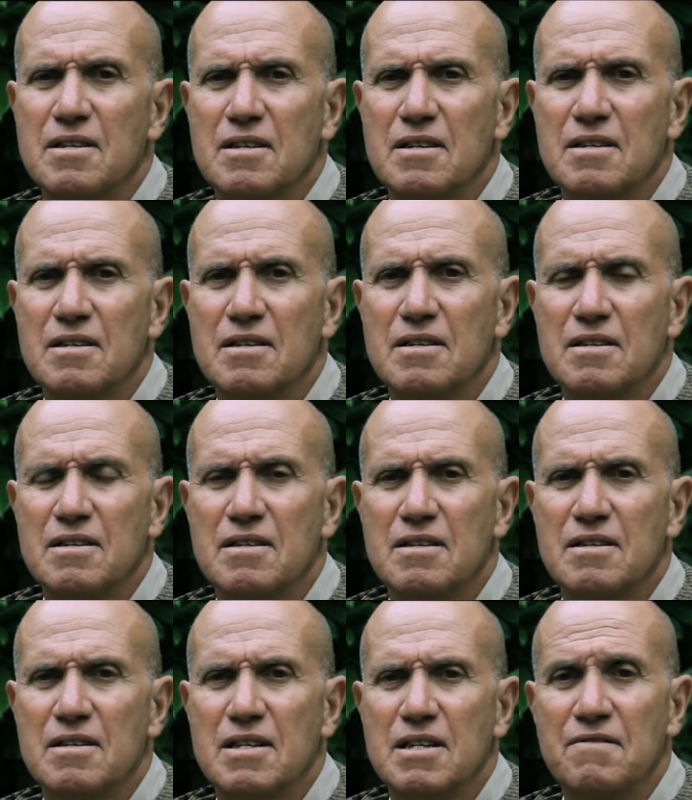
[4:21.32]
uh,
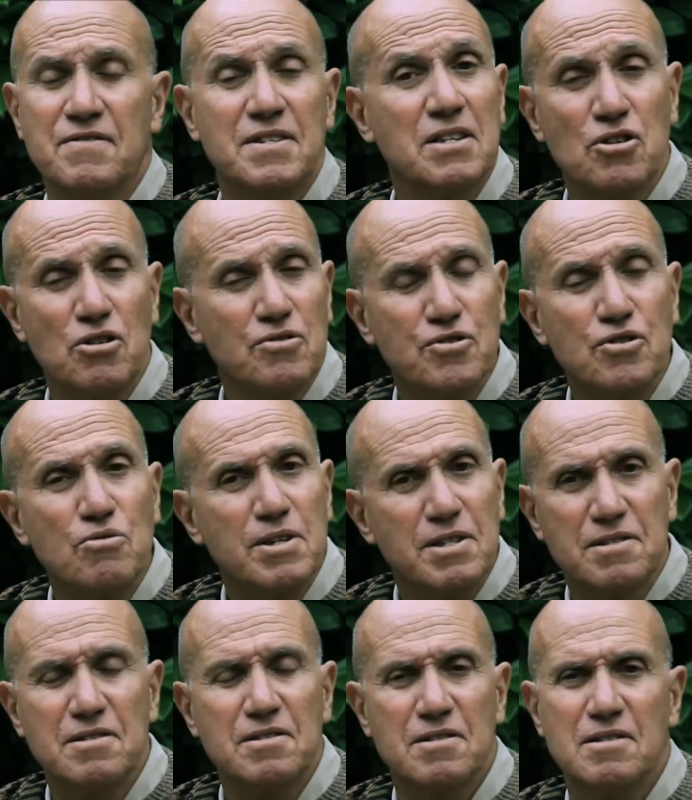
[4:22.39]
if they don't do
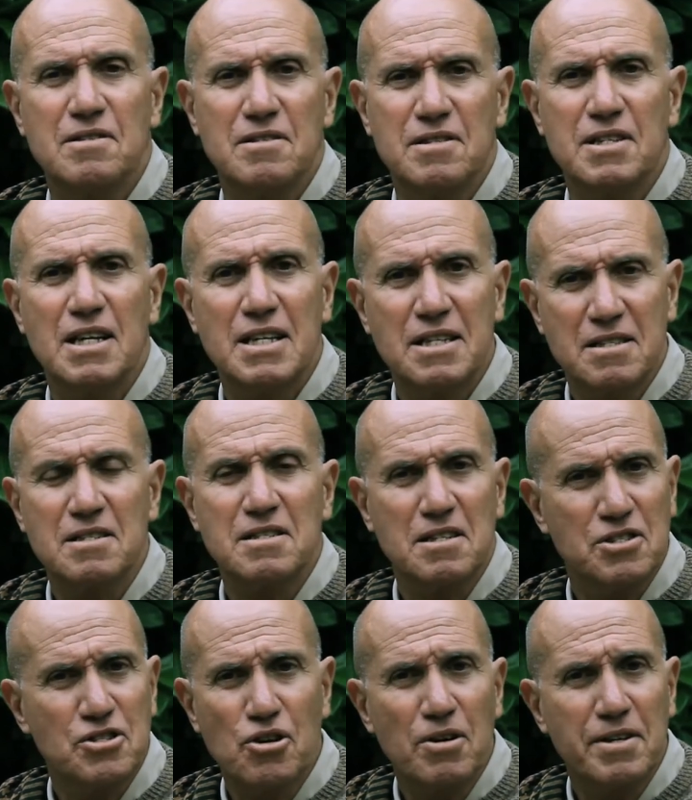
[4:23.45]
it, they literally
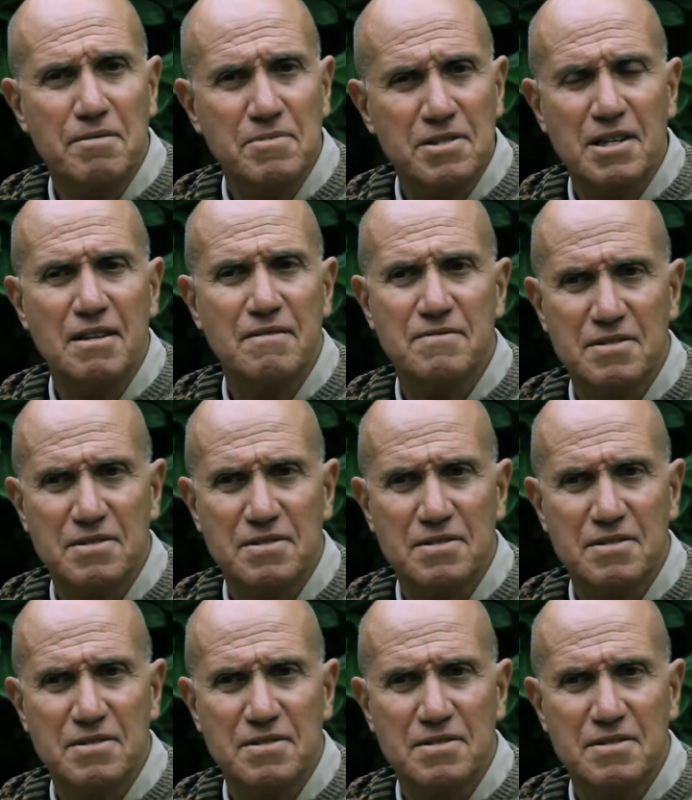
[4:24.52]
destroy themselves.